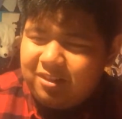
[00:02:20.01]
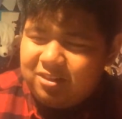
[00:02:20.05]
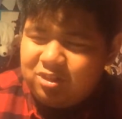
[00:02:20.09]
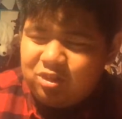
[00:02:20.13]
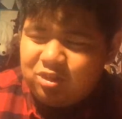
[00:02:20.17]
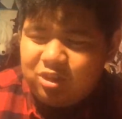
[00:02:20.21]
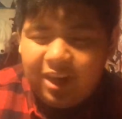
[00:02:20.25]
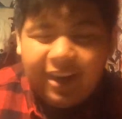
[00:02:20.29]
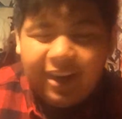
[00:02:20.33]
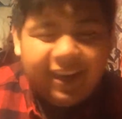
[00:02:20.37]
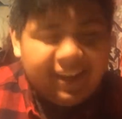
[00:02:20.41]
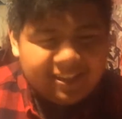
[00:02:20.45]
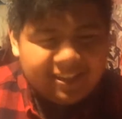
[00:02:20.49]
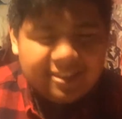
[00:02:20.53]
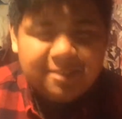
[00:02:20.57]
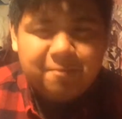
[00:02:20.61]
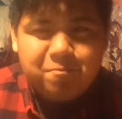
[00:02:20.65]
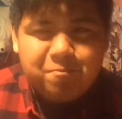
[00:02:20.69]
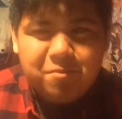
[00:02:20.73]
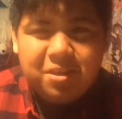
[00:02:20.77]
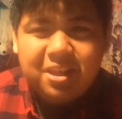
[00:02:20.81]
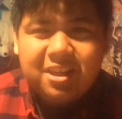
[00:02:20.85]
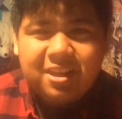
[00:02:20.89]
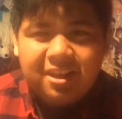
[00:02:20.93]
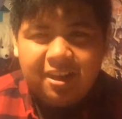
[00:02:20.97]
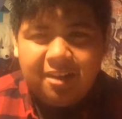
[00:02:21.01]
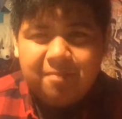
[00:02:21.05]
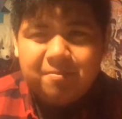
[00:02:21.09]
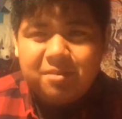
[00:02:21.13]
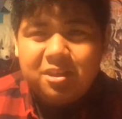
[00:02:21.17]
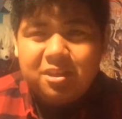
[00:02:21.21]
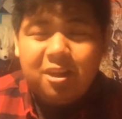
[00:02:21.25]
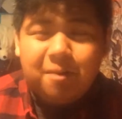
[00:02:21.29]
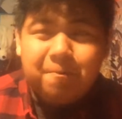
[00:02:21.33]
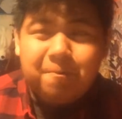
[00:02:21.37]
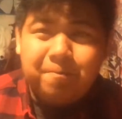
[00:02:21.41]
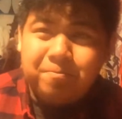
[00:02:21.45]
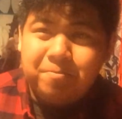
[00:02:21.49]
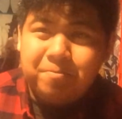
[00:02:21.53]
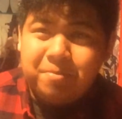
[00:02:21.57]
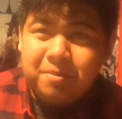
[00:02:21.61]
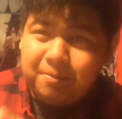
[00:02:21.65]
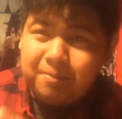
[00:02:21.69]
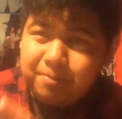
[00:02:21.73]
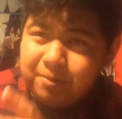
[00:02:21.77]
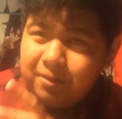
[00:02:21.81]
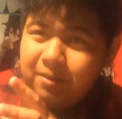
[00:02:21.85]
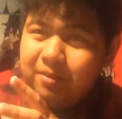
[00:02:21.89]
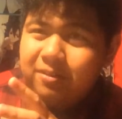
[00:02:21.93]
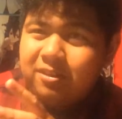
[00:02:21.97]
train to become,
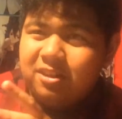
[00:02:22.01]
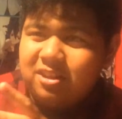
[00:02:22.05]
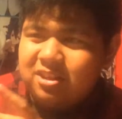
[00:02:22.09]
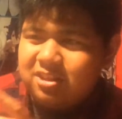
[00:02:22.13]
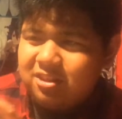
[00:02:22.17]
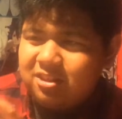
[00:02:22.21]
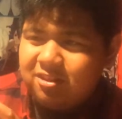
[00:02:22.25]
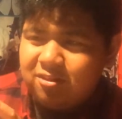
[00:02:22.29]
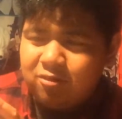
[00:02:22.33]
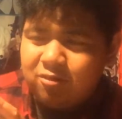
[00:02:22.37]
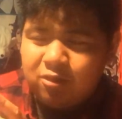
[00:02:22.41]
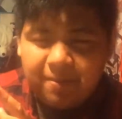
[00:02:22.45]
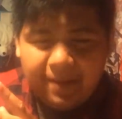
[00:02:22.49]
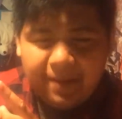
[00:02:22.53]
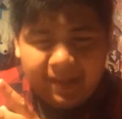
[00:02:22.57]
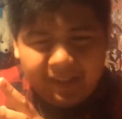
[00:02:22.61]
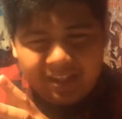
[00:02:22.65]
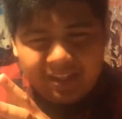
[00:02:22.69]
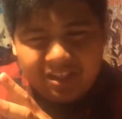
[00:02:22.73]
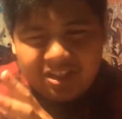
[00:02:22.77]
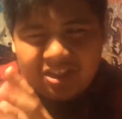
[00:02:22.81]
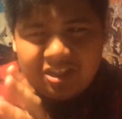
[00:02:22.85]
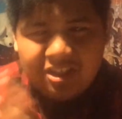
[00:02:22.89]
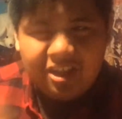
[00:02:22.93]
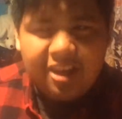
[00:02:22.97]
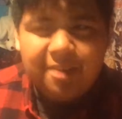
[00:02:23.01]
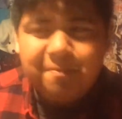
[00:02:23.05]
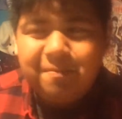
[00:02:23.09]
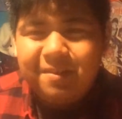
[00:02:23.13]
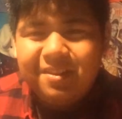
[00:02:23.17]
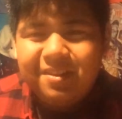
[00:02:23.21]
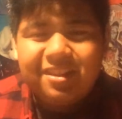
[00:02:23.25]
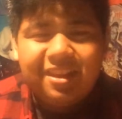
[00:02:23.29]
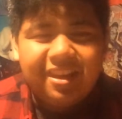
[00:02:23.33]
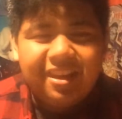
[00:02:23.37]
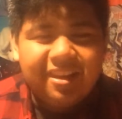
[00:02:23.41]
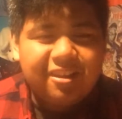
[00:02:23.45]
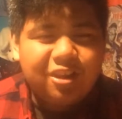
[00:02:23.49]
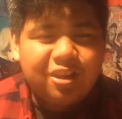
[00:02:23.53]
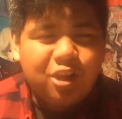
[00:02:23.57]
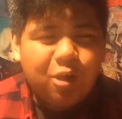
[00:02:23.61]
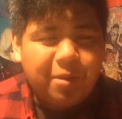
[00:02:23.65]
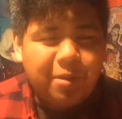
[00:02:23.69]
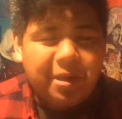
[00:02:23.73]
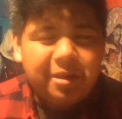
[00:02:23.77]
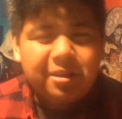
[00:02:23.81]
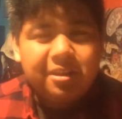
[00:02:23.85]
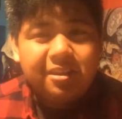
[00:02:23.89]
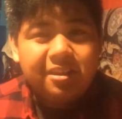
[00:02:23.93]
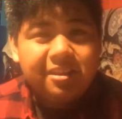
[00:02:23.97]
people to command the ship and then
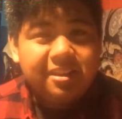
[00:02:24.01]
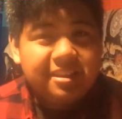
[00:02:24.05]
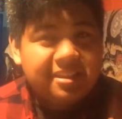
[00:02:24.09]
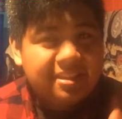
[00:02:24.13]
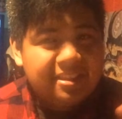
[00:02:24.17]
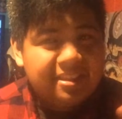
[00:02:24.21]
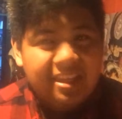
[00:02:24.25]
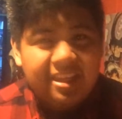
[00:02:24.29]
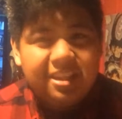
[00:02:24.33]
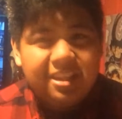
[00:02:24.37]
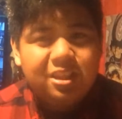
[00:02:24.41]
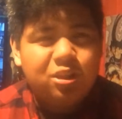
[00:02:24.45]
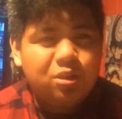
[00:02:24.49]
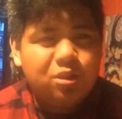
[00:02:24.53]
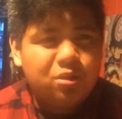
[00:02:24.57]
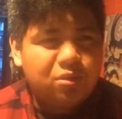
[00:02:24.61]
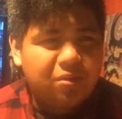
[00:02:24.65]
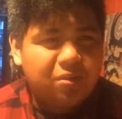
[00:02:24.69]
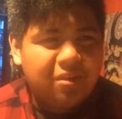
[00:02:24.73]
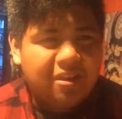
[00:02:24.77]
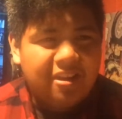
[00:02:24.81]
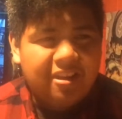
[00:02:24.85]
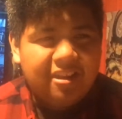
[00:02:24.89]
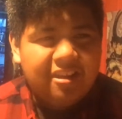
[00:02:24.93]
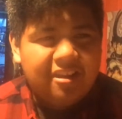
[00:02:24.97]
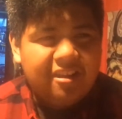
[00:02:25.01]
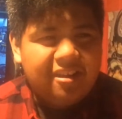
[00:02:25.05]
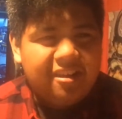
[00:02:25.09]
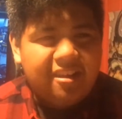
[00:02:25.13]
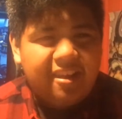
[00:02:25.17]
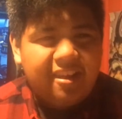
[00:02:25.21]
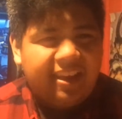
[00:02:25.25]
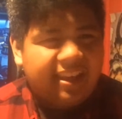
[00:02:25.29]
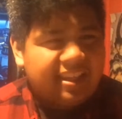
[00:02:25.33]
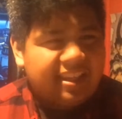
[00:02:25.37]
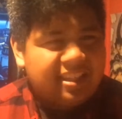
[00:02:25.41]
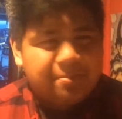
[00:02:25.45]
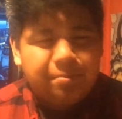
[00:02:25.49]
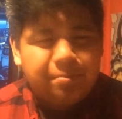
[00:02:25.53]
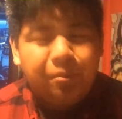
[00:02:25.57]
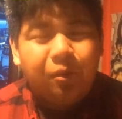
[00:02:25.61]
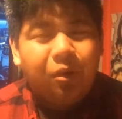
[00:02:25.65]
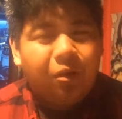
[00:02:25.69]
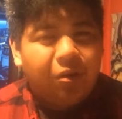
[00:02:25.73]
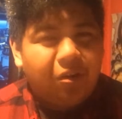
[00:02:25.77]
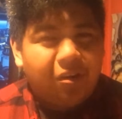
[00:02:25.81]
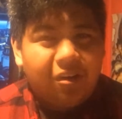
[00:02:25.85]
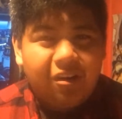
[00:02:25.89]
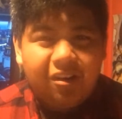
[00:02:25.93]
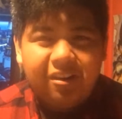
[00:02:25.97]
go out in the sea to
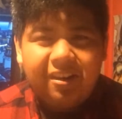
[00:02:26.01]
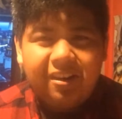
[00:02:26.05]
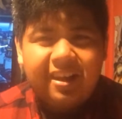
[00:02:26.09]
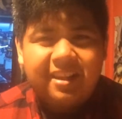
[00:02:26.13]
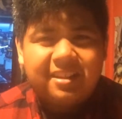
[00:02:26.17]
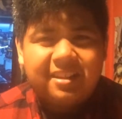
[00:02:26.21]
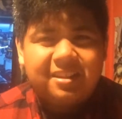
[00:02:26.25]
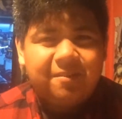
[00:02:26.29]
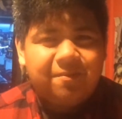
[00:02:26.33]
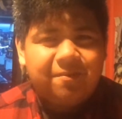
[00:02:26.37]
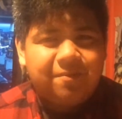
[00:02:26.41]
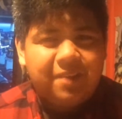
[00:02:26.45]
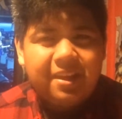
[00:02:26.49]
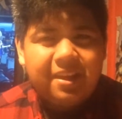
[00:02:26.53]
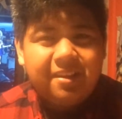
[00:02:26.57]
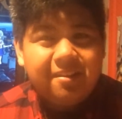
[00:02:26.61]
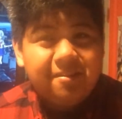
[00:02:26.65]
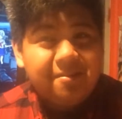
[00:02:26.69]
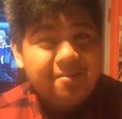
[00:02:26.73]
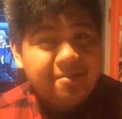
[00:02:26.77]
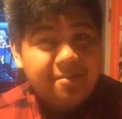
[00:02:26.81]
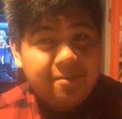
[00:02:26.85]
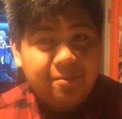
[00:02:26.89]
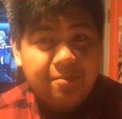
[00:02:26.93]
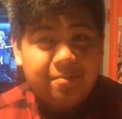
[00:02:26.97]
explore, like defend